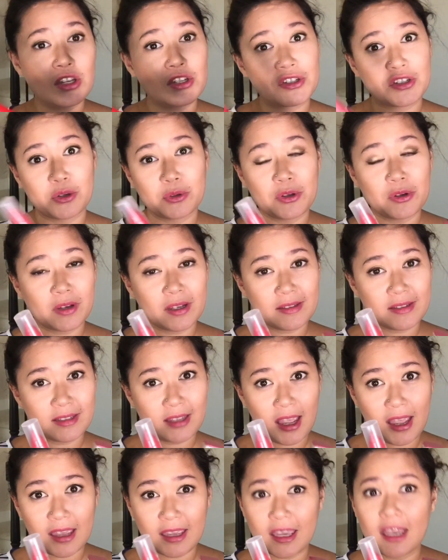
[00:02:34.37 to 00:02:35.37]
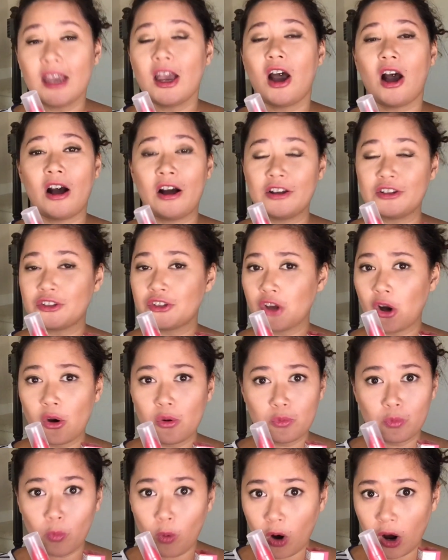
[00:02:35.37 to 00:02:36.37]
So you can say, I
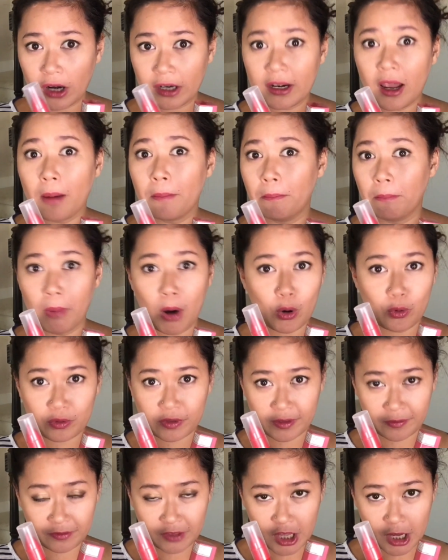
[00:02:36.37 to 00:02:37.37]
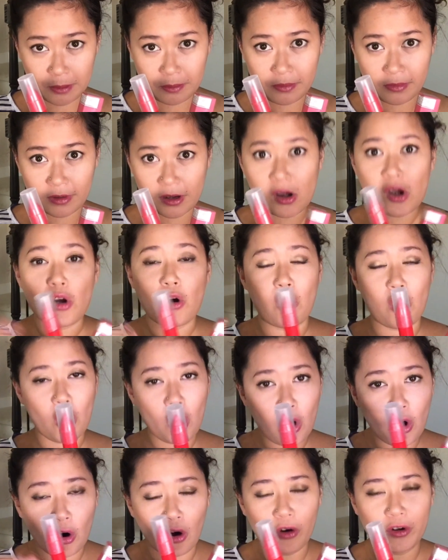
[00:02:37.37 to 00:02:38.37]
don't want both of them,
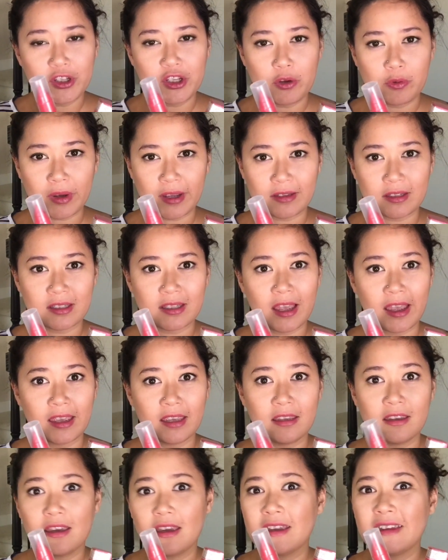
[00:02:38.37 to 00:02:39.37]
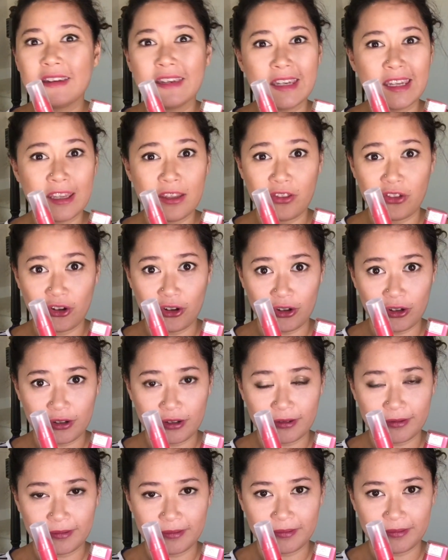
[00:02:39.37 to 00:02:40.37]
or you can say neither.
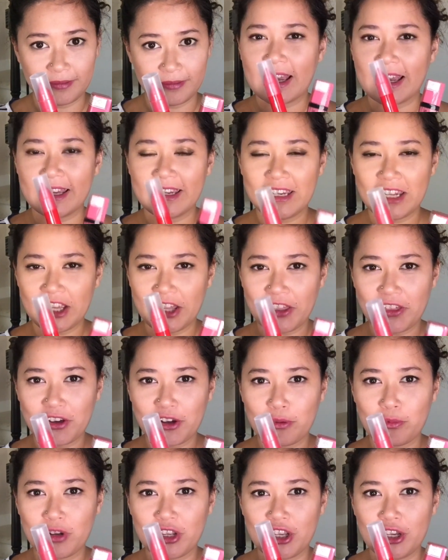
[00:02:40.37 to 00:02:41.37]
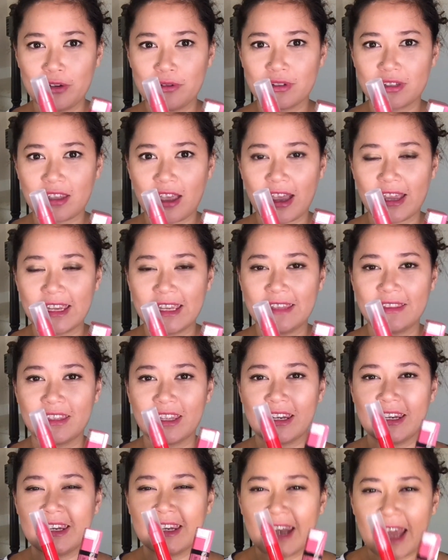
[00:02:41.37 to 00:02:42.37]
Neither, we use that in
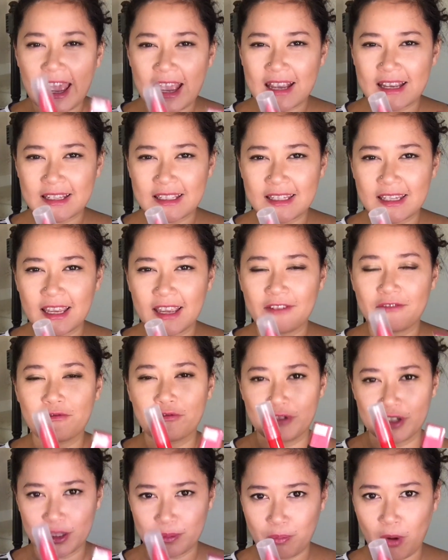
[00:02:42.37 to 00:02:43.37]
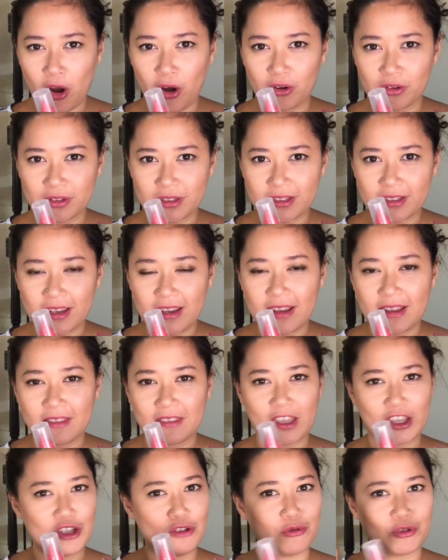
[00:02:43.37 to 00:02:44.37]
the negative response,
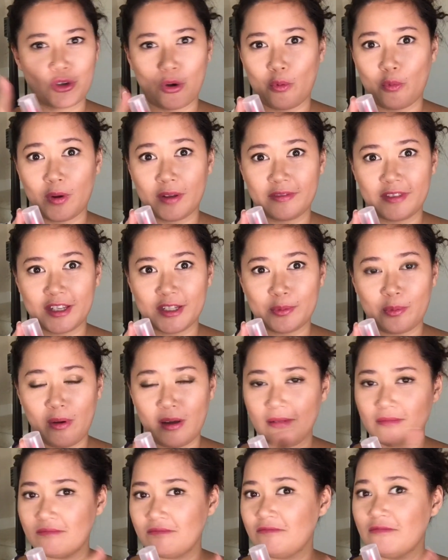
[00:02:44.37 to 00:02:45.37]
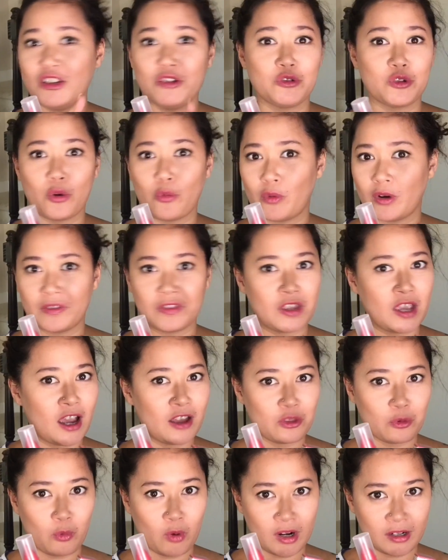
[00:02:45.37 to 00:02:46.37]
that you don't want this one, you don't want the
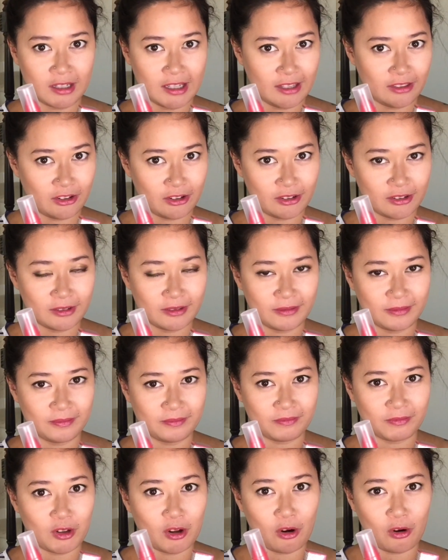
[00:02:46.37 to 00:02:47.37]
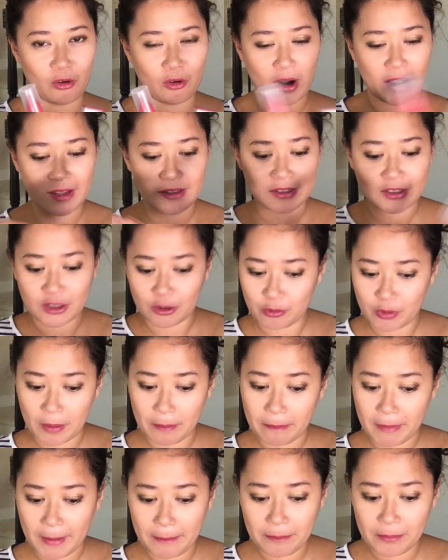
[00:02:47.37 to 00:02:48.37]
other one either. Alright, so
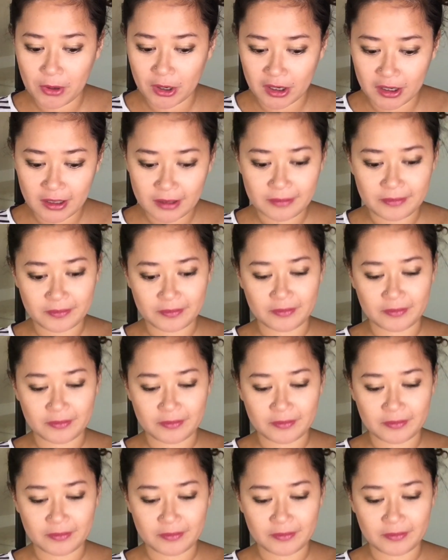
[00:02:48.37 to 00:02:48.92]
remember,